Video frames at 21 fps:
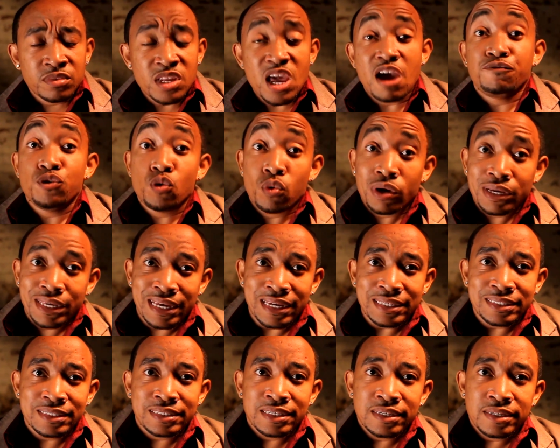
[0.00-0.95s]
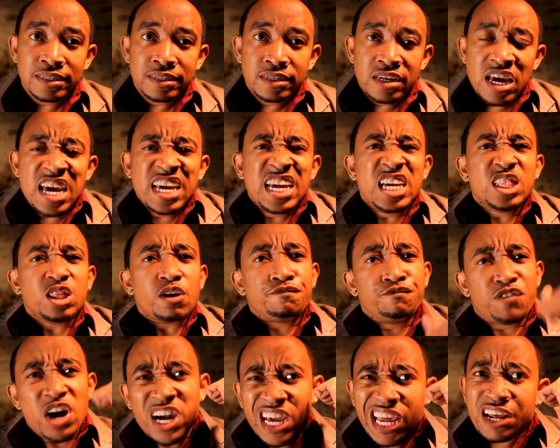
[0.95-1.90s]
If you against it, get the
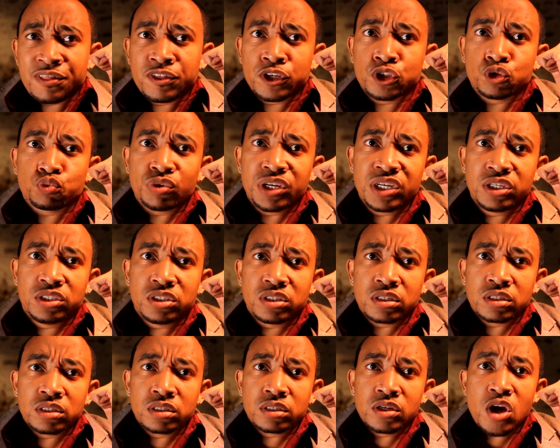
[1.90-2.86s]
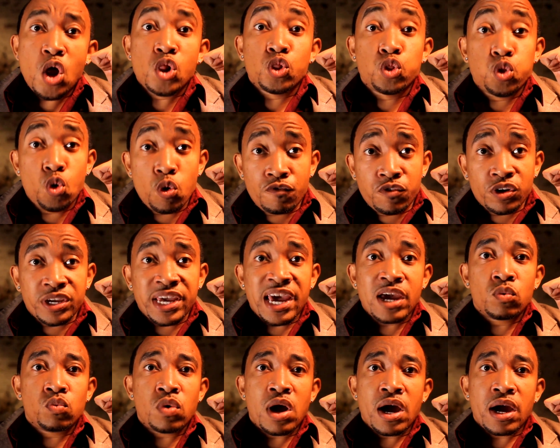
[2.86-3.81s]
out of this region. Louisville
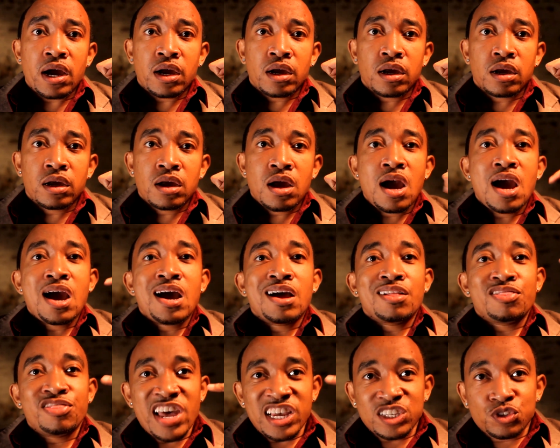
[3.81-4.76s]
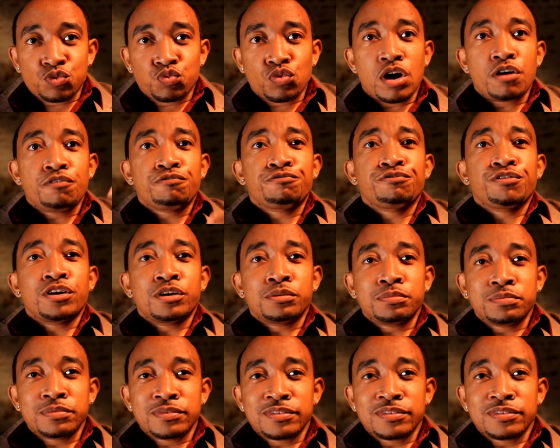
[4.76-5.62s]
KY. That's where I'm from.